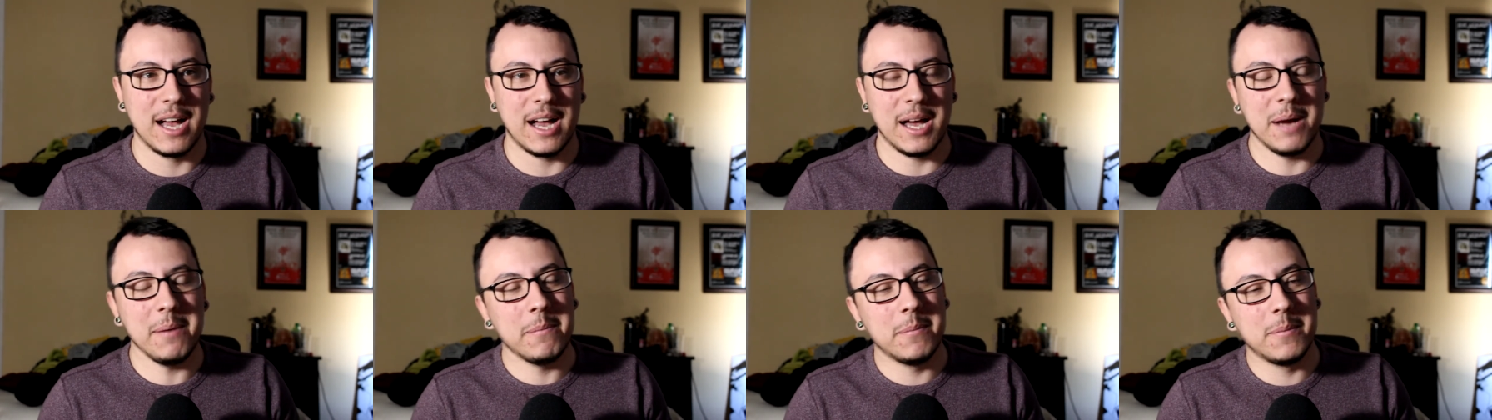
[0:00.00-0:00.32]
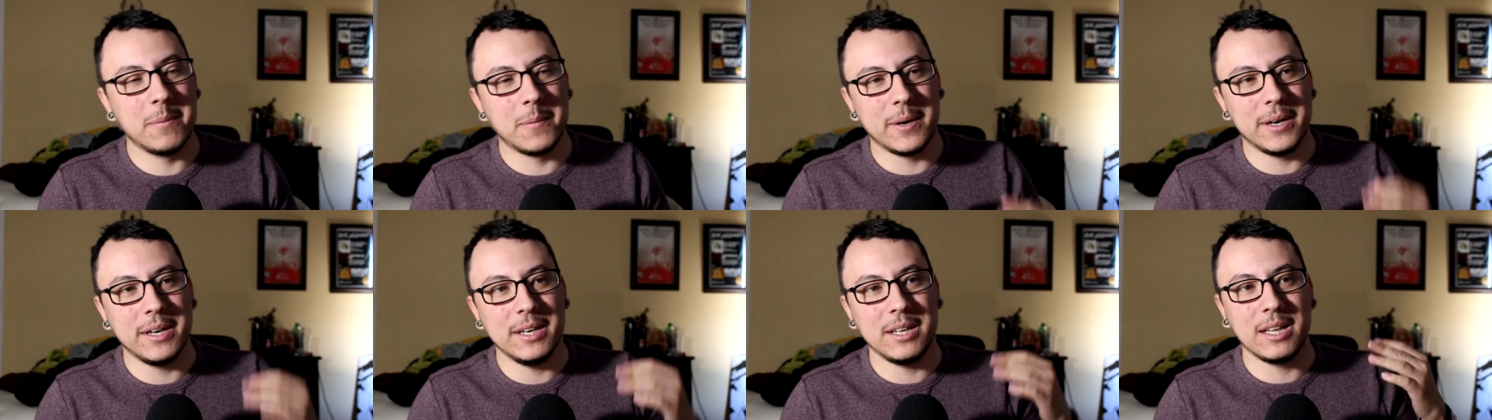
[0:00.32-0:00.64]

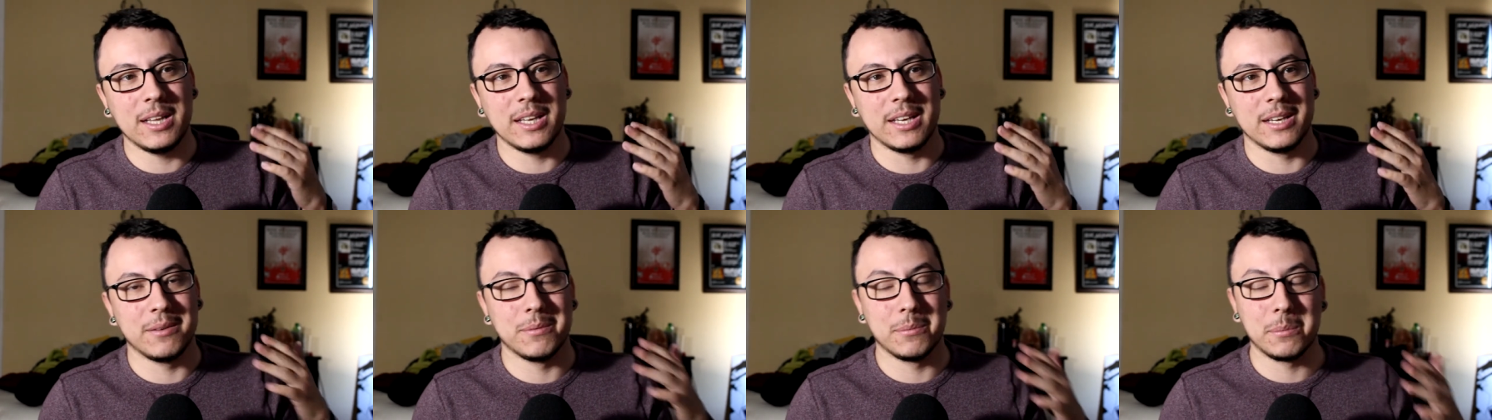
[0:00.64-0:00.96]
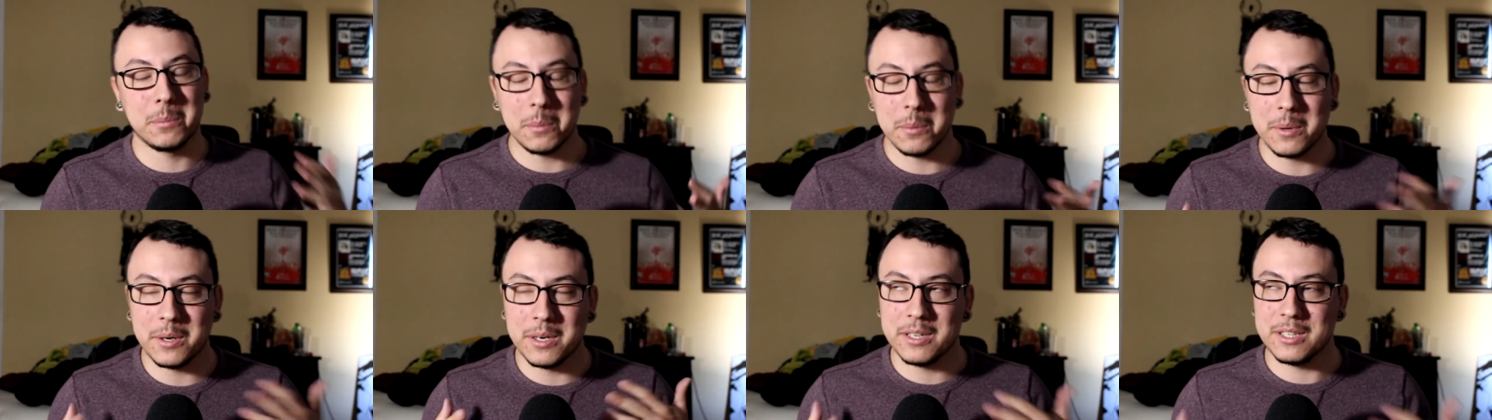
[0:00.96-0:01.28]
I'm really,
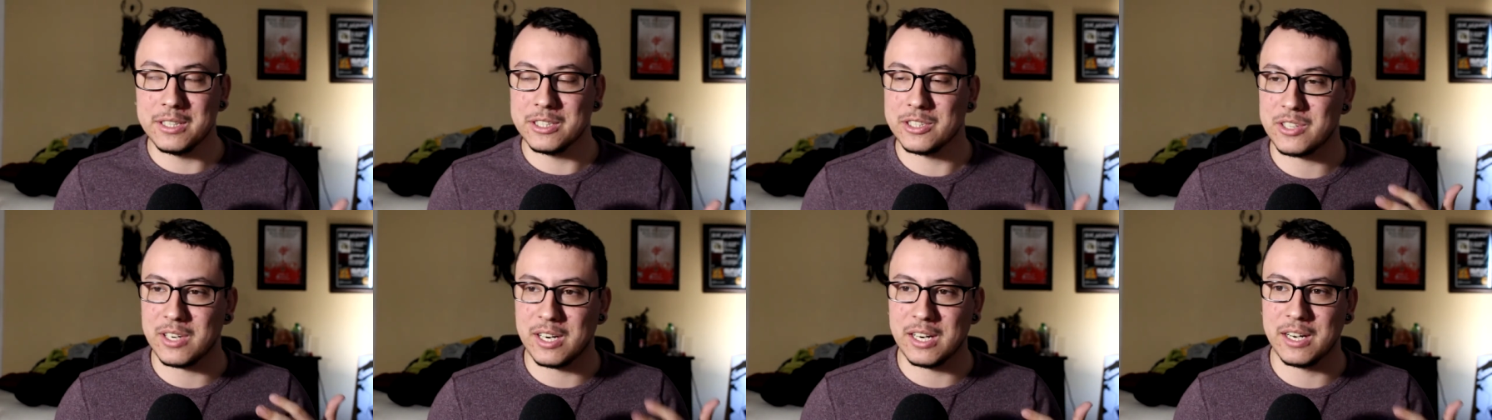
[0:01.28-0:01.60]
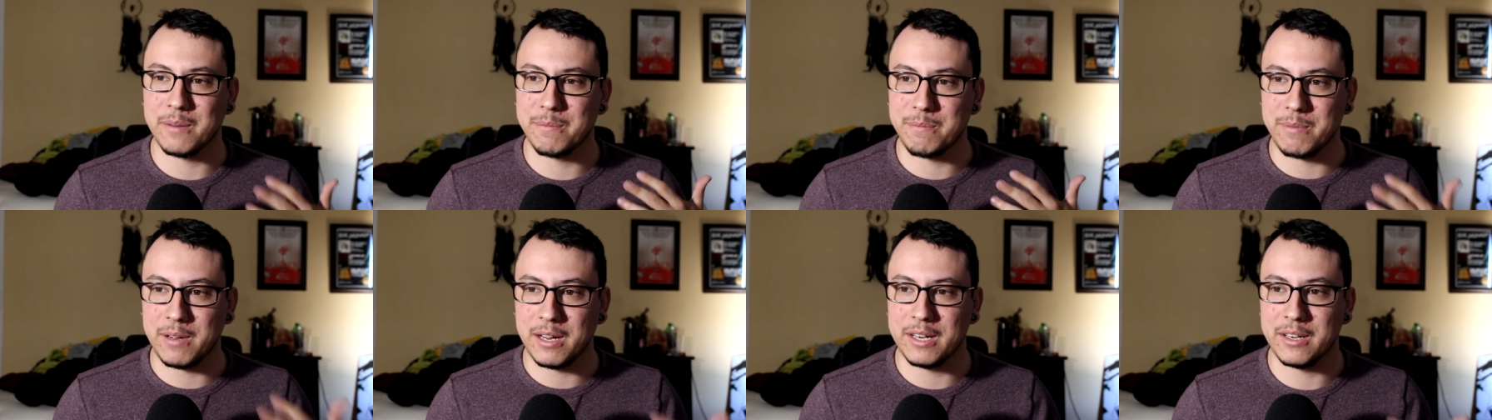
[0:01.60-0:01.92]
really
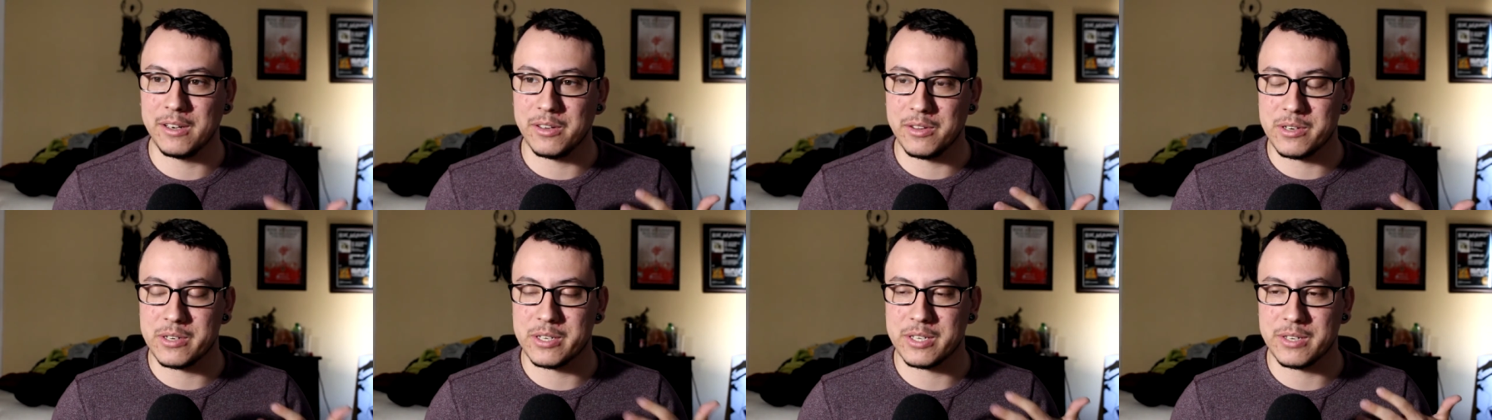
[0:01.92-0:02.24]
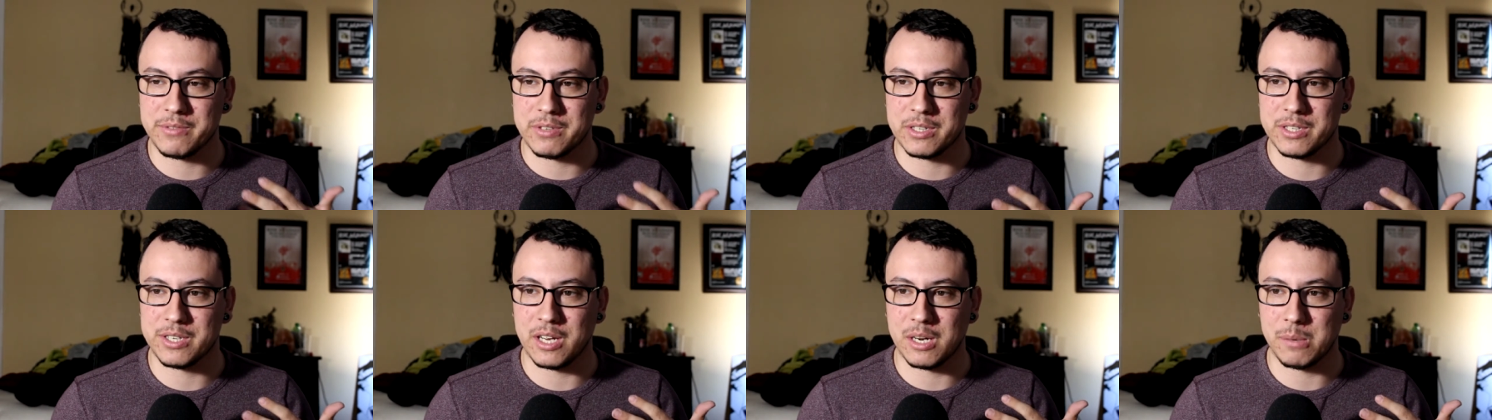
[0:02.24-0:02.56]
trying to find other
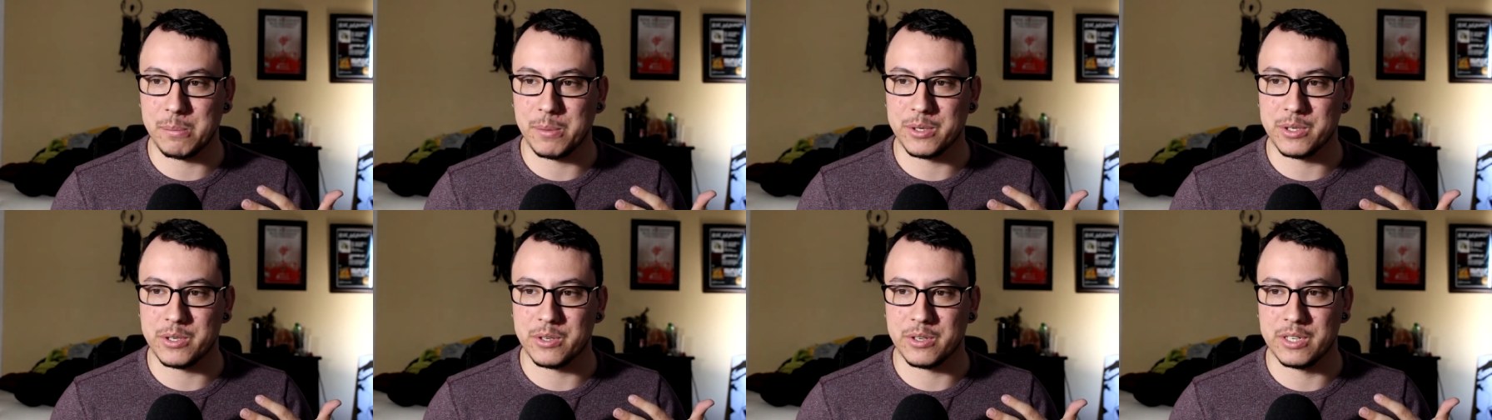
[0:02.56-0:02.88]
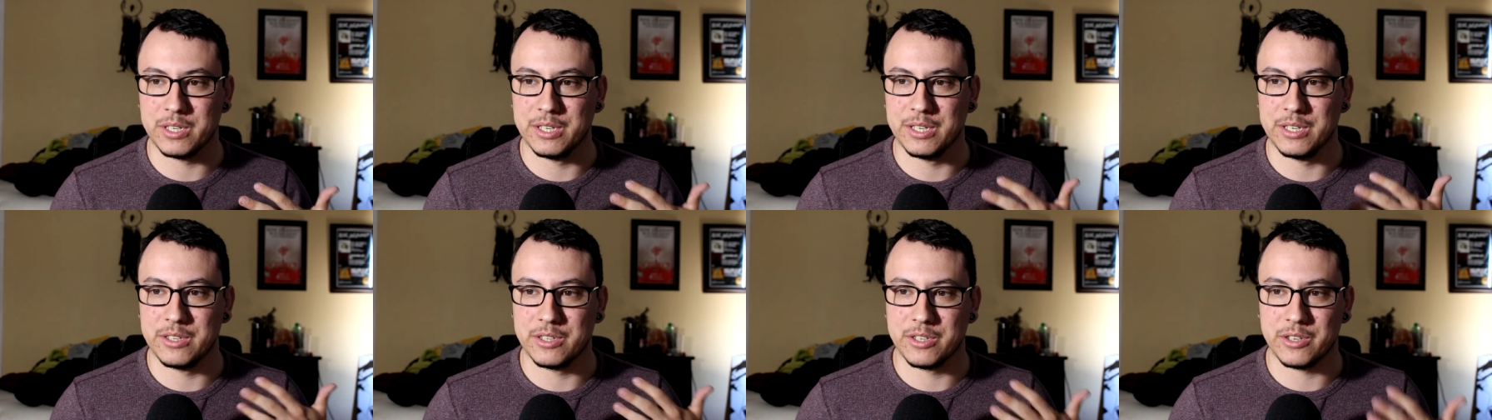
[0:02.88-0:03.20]
stuff to talk about
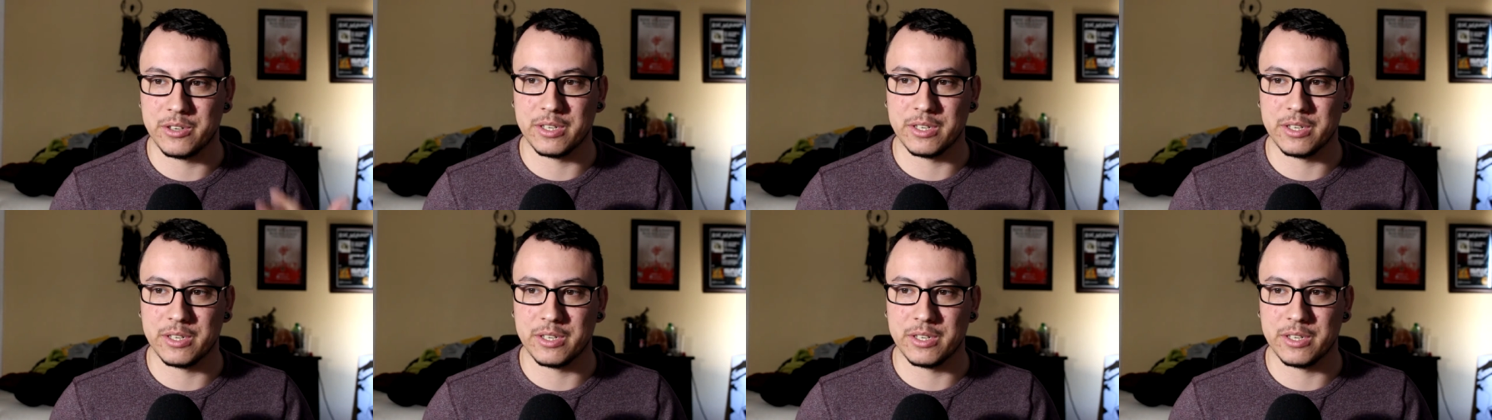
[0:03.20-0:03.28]
during